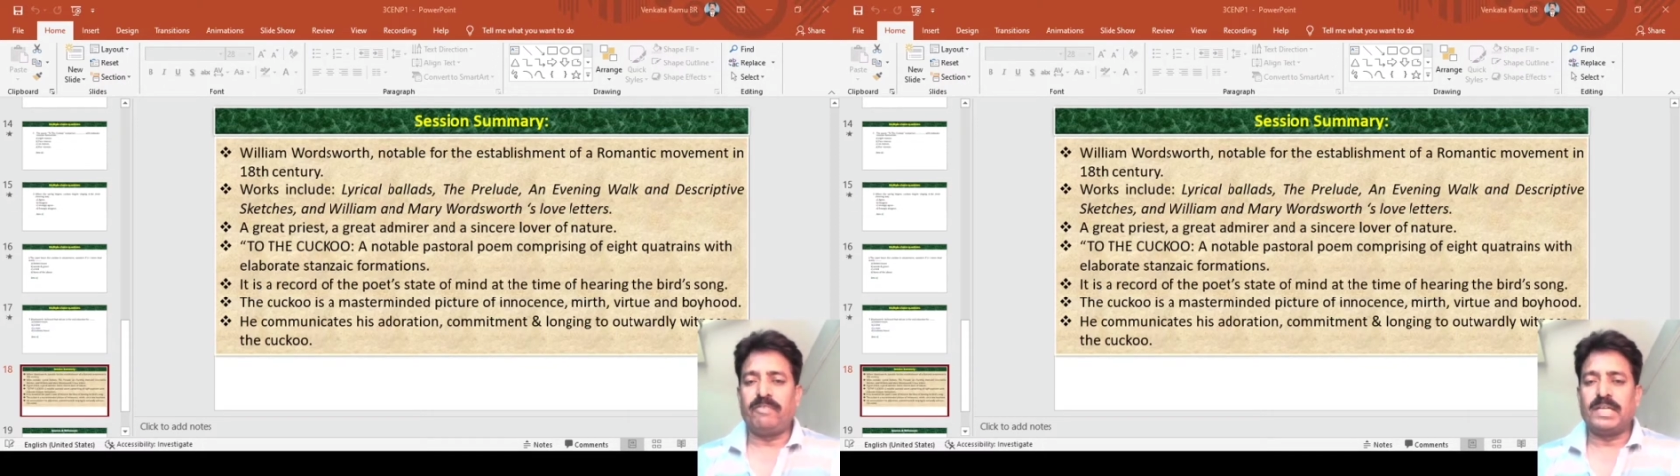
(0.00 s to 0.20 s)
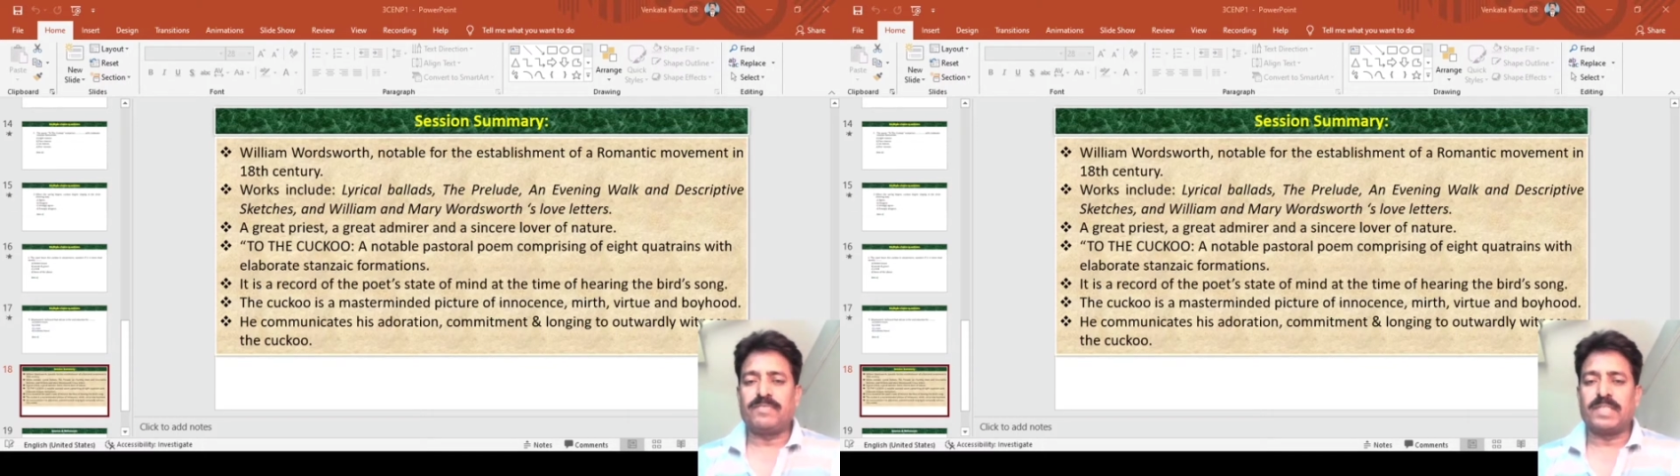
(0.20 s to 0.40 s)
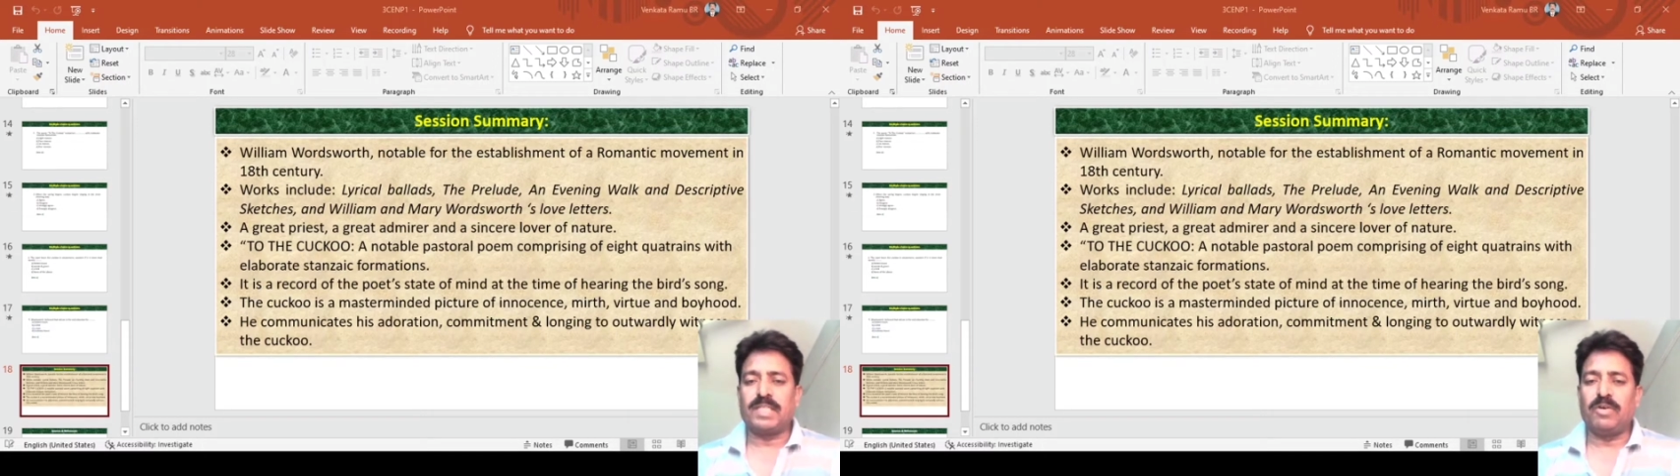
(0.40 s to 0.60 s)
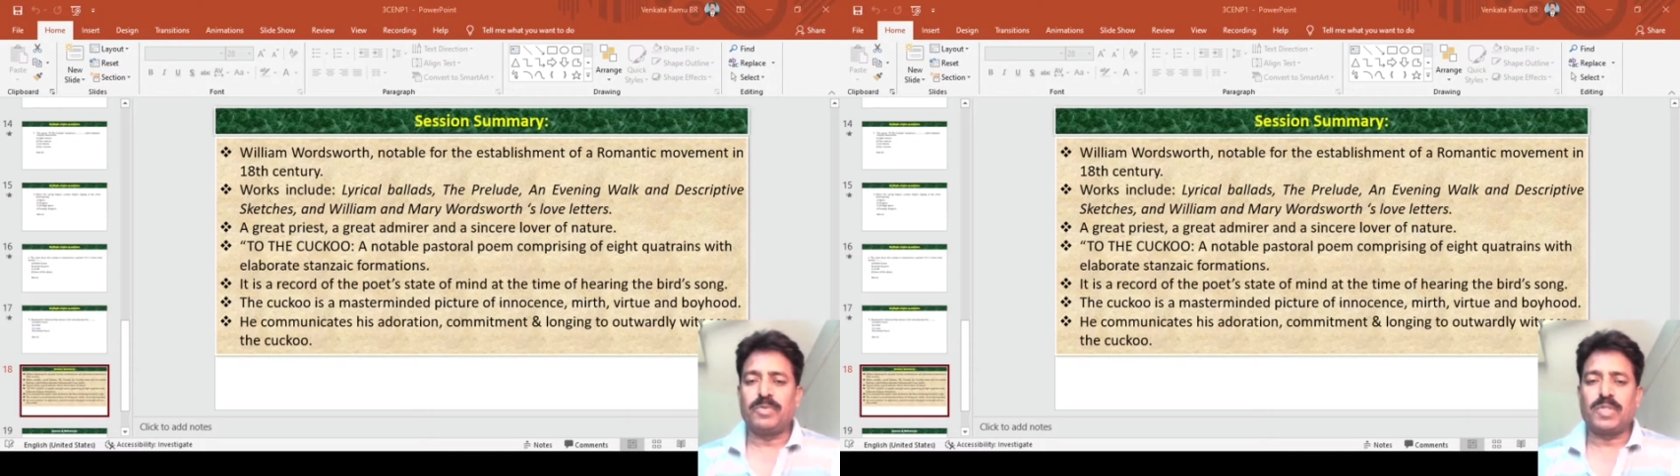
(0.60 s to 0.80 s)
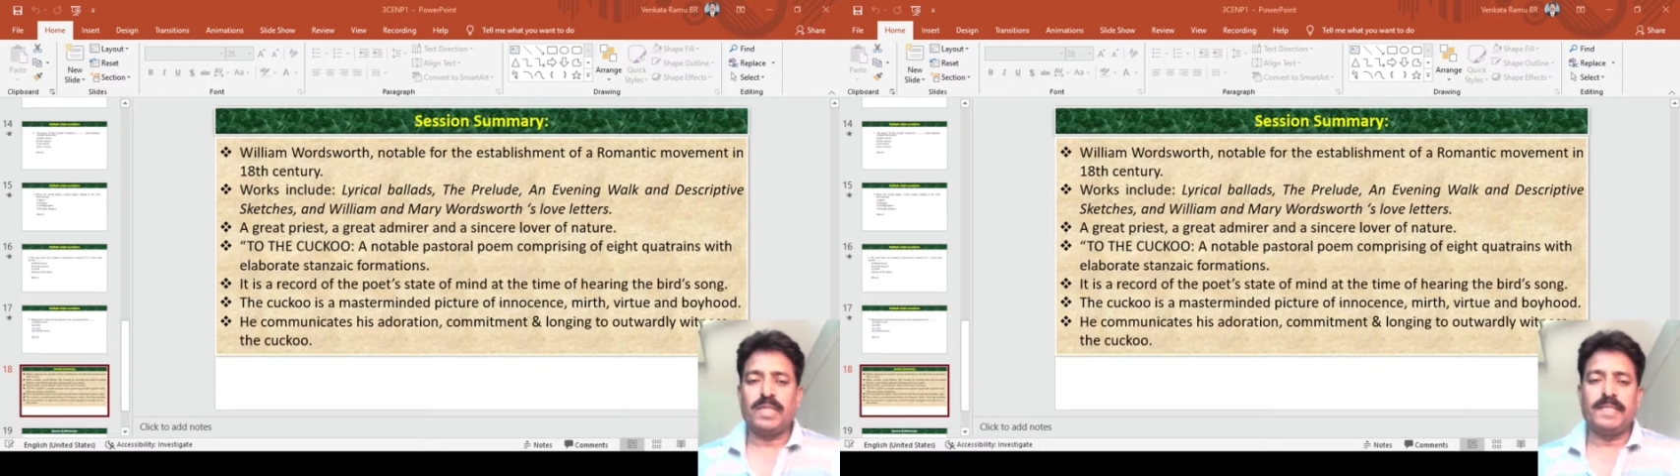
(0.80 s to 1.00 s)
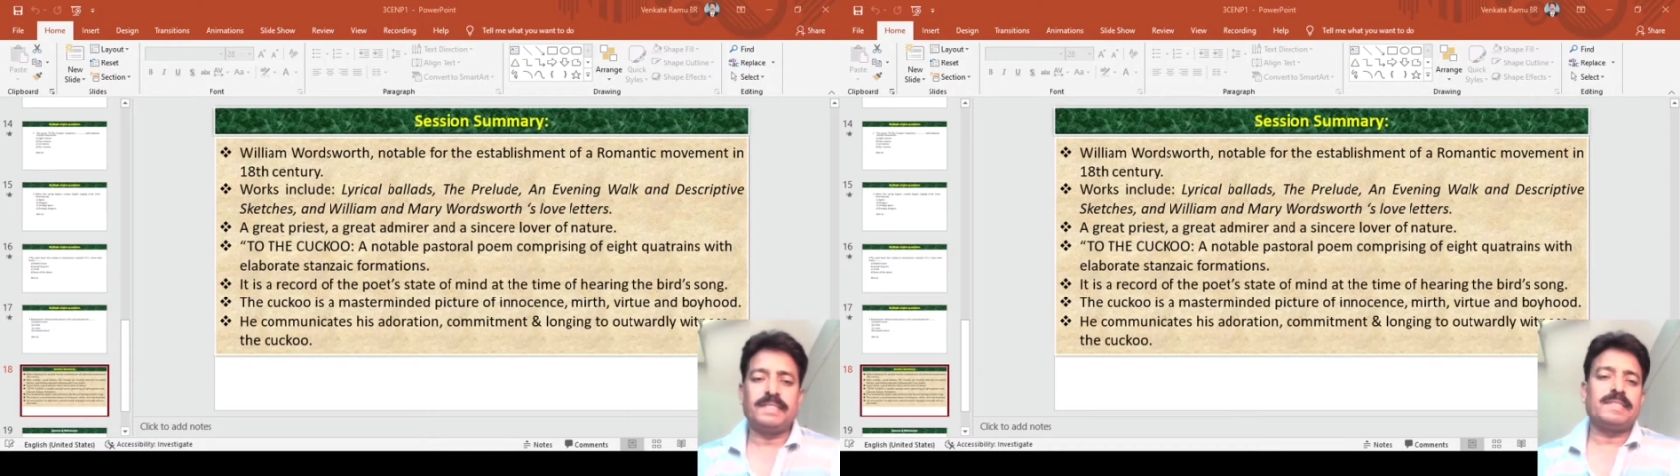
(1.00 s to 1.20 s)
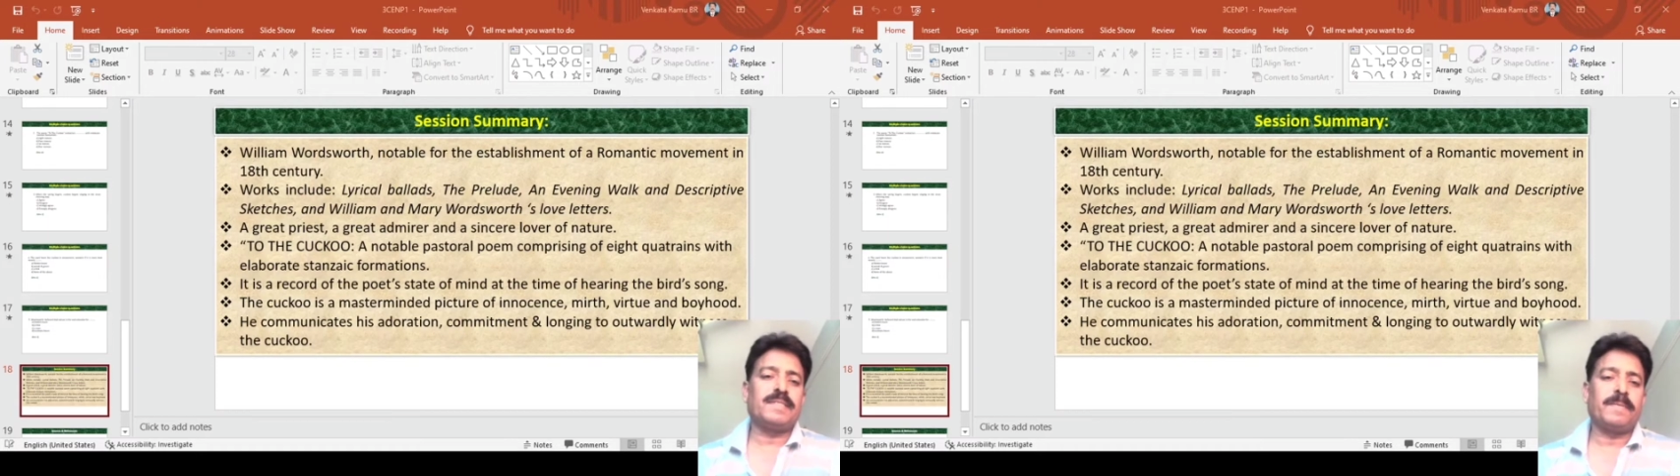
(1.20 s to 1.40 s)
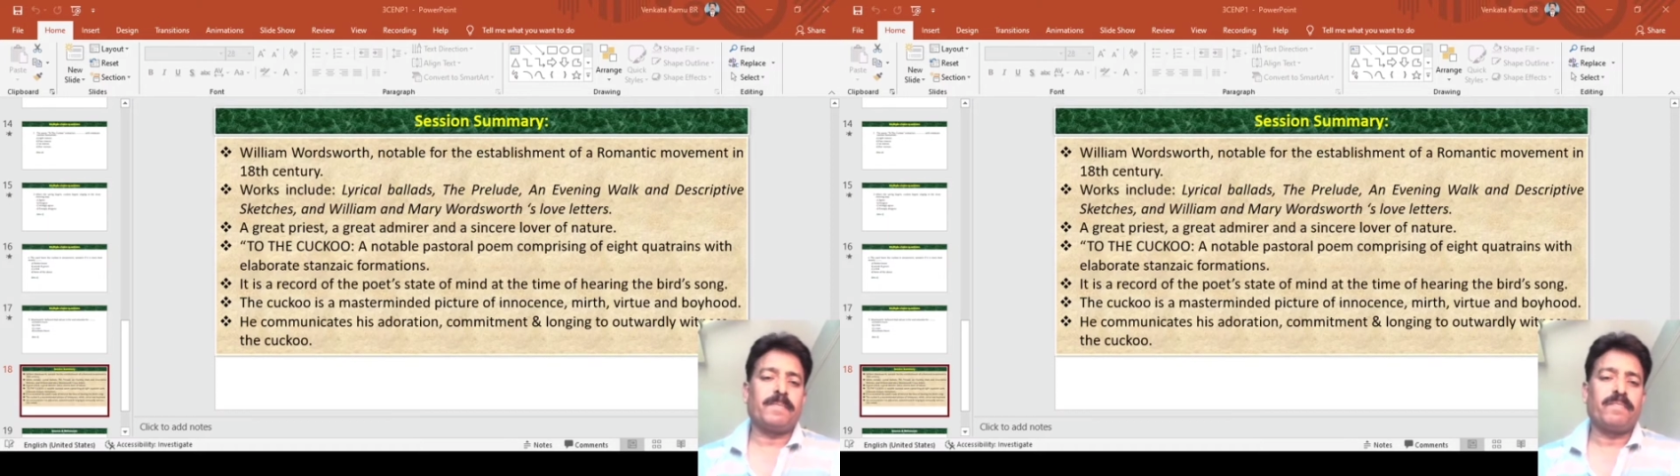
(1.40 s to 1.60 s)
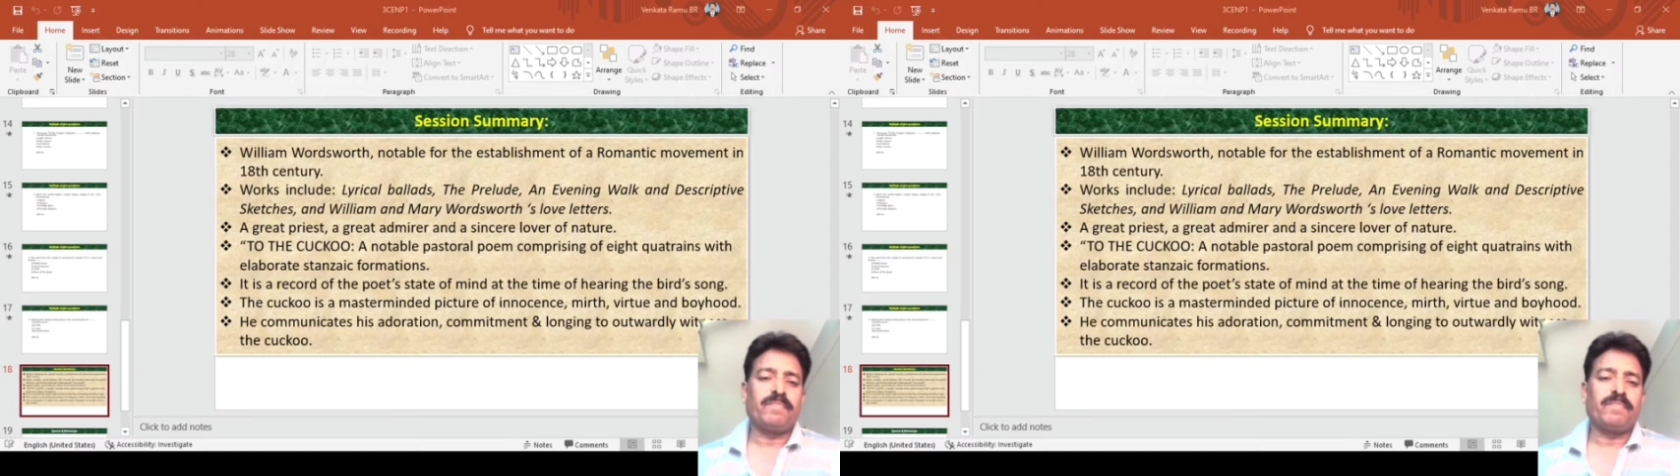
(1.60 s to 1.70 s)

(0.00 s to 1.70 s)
Wordsworth love letters.